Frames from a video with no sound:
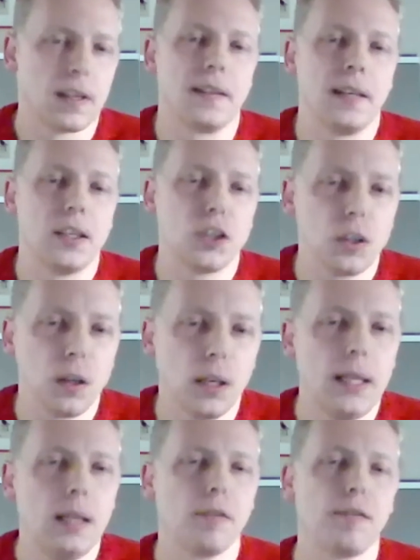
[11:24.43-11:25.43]

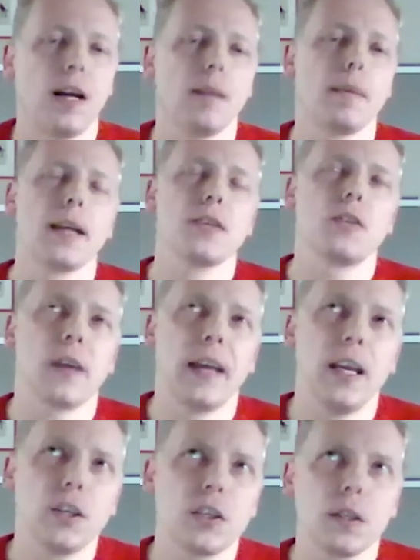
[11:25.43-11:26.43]
Traditionally, fiber
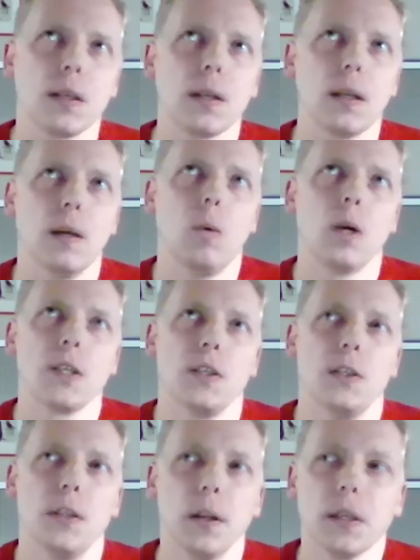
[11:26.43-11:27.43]
restoration
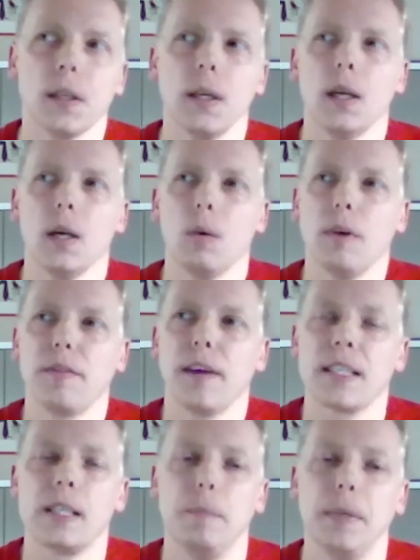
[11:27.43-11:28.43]
was done with
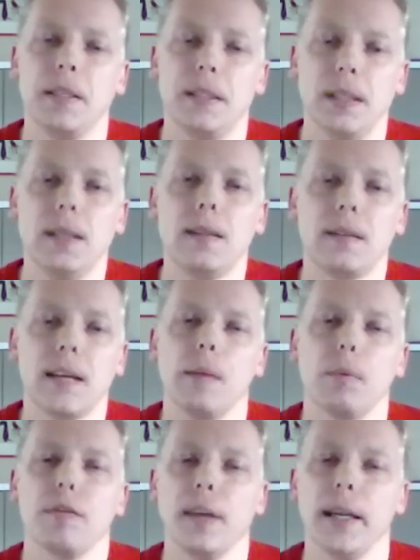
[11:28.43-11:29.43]
a CPC
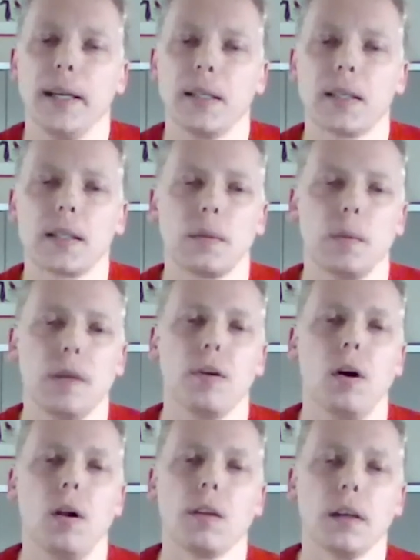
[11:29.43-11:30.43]
type of links,
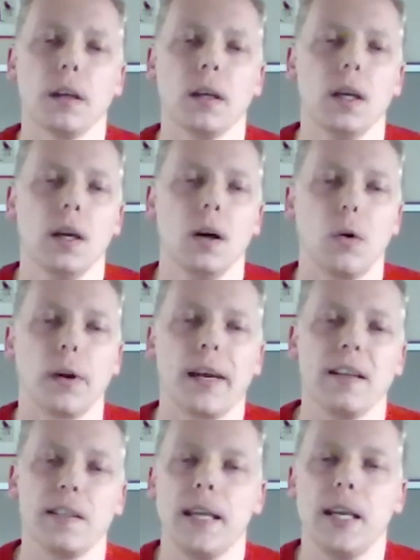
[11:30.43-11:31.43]
with all the
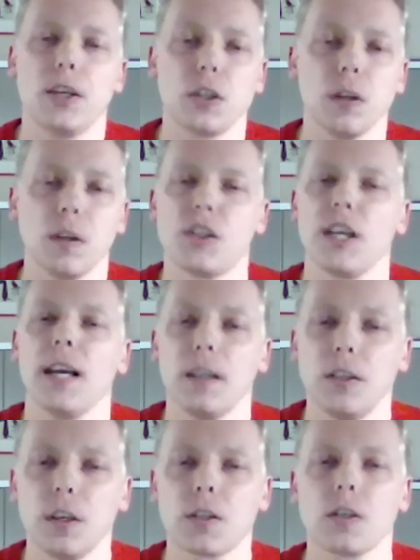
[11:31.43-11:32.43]
organizational
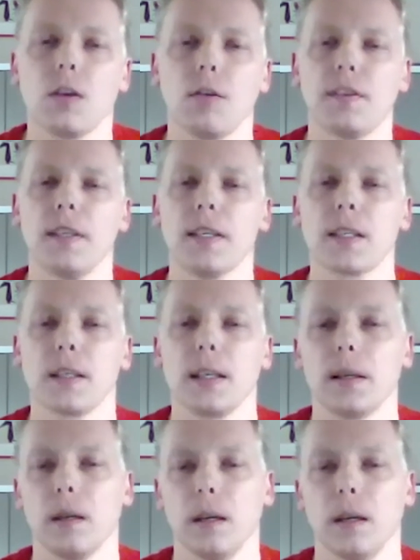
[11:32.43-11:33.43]
challenges of this,
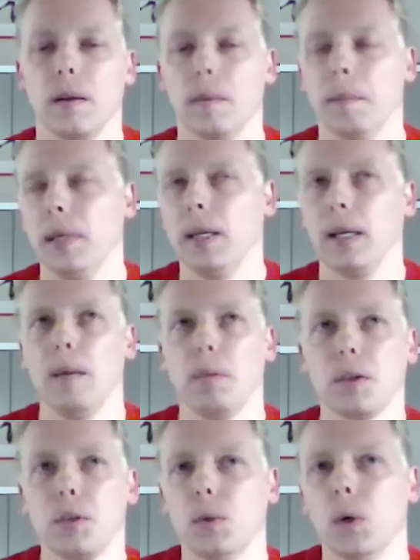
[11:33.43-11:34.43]
being
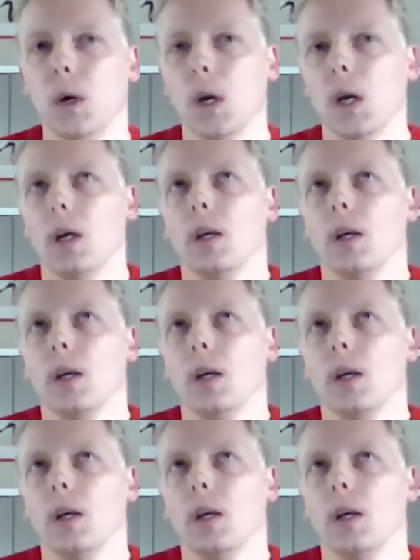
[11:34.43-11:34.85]
able to